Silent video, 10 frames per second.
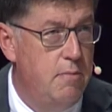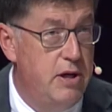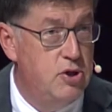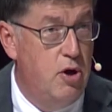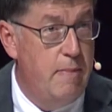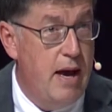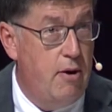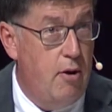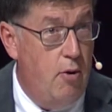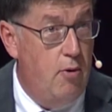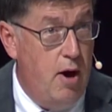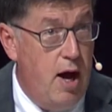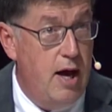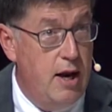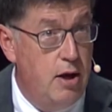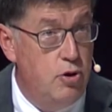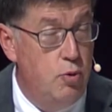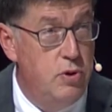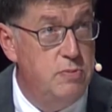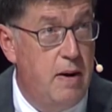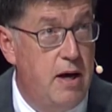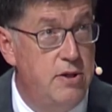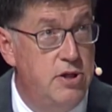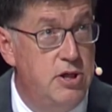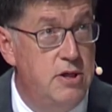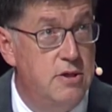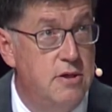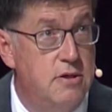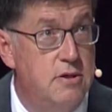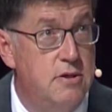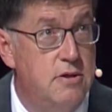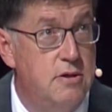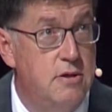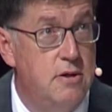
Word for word: But it's going to matter a whole lot how you respond to Jesus.